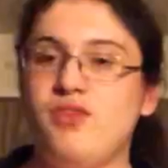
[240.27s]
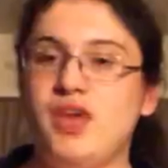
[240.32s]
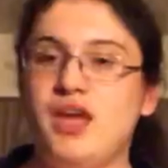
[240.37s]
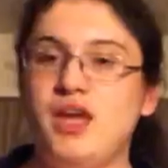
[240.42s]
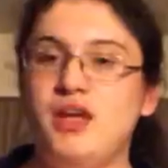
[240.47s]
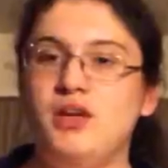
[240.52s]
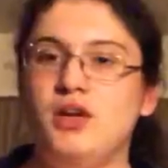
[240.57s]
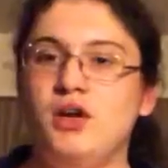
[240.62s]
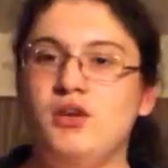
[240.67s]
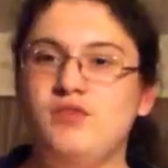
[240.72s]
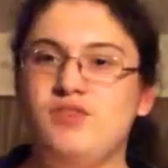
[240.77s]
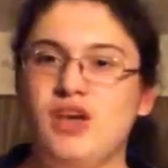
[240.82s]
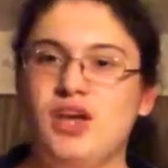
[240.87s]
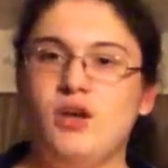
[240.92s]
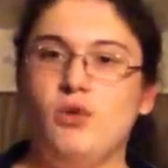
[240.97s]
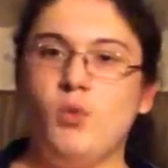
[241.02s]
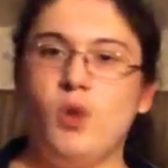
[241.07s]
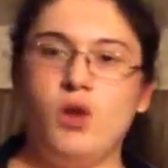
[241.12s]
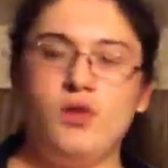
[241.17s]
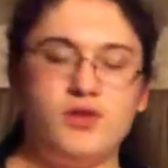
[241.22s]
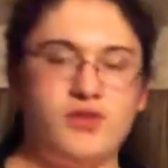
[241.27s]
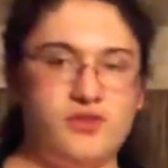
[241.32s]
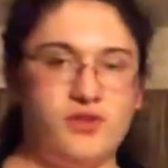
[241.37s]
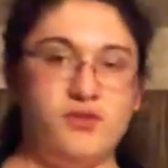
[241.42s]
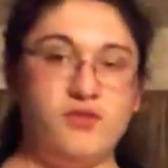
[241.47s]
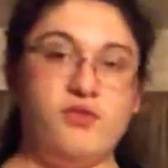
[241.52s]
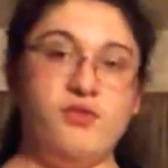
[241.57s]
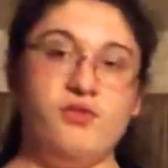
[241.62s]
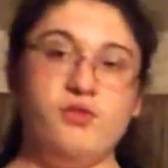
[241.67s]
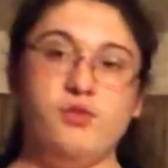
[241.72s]
Land of Tanner Wallace
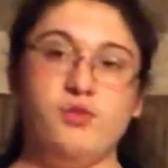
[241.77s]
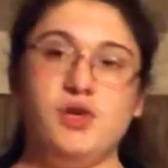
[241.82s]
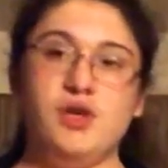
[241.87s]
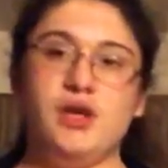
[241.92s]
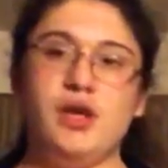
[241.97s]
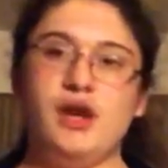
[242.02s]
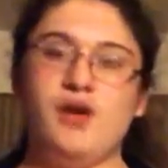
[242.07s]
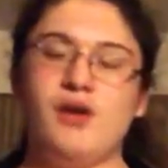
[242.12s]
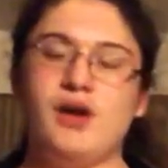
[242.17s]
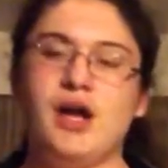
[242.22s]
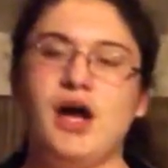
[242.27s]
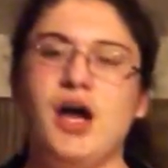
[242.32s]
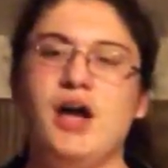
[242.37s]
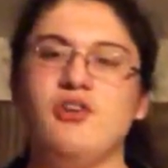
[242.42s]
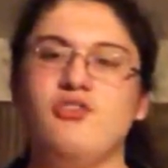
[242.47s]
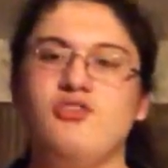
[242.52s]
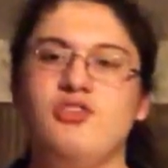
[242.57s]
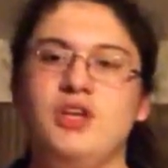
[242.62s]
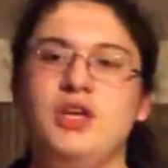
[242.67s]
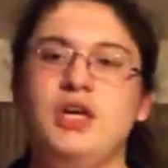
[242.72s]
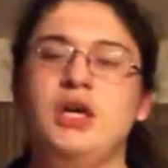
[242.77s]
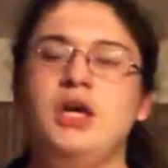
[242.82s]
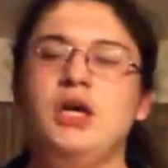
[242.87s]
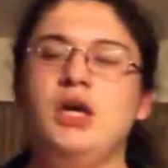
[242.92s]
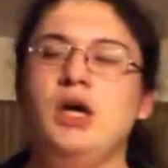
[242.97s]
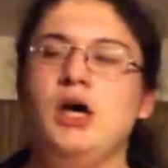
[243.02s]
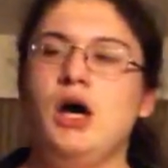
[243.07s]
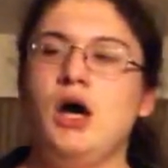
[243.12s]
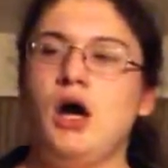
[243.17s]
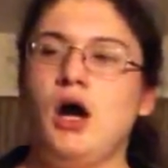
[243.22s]
and Suzuki Kirikashi
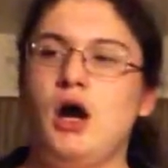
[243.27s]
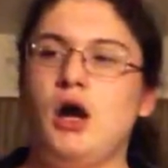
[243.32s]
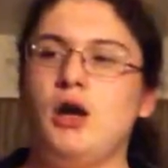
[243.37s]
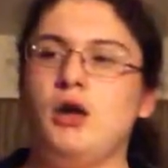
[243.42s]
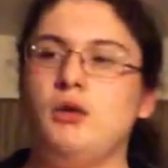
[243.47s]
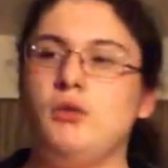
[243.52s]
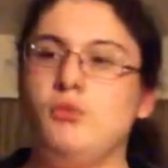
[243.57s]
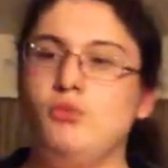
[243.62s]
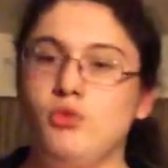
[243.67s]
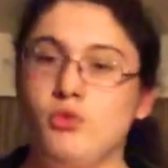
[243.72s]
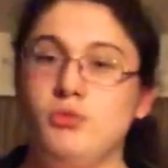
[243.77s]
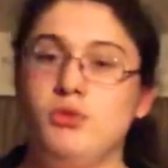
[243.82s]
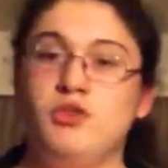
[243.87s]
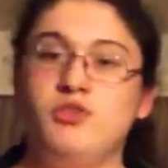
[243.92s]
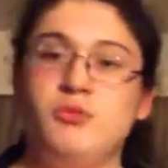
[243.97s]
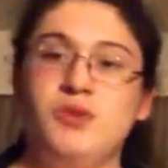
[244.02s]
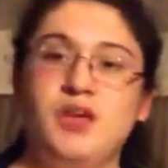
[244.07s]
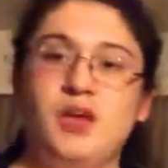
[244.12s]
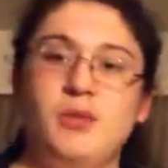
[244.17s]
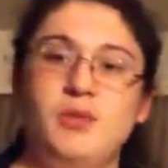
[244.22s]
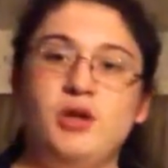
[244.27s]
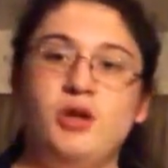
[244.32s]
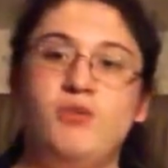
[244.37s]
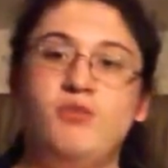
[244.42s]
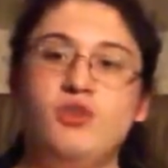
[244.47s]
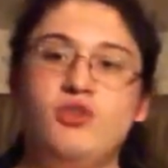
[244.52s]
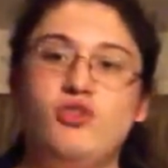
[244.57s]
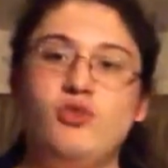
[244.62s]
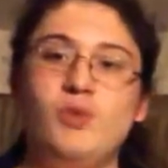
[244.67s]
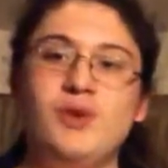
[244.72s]
are rumored to be coming
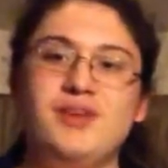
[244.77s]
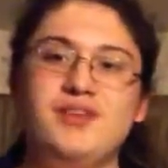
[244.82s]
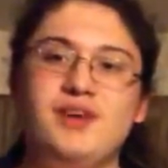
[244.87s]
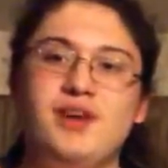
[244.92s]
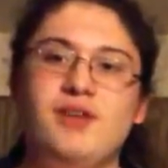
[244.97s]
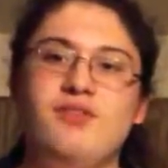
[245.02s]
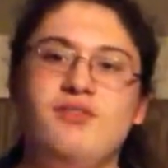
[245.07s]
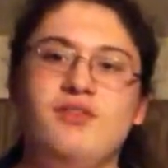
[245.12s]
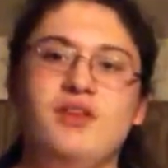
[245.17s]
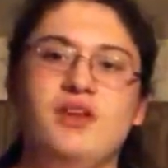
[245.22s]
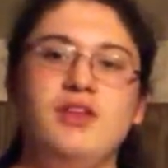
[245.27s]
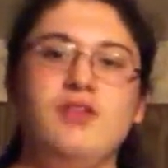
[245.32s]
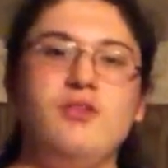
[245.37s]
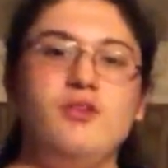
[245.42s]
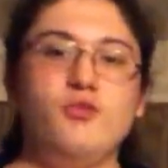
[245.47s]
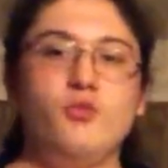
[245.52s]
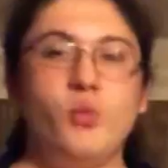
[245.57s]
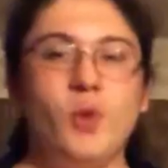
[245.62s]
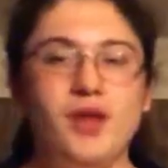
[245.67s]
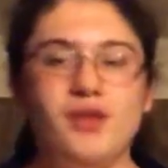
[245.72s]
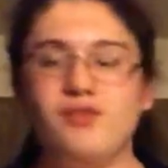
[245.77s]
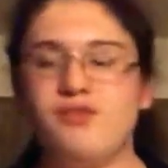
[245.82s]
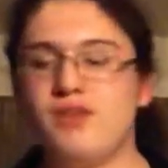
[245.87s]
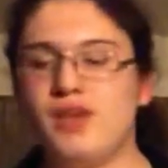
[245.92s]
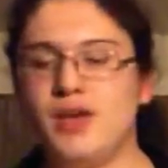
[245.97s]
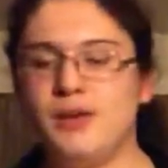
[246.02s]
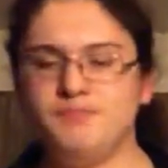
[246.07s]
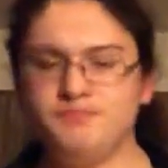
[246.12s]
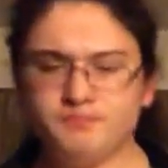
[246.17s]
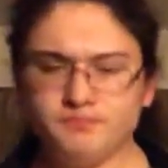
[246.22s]
over to Intensity this
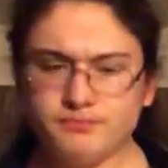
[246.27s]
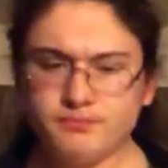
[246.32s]
Wednesday.